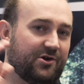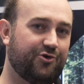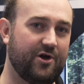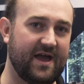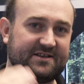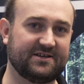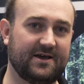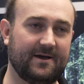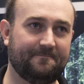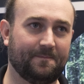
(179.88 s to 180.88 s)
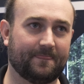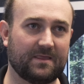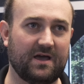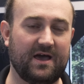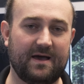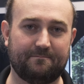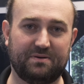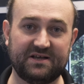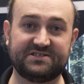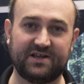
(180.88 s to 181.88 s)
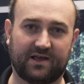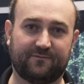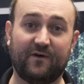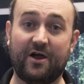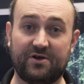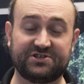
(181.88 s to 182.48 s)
create a ballistic firing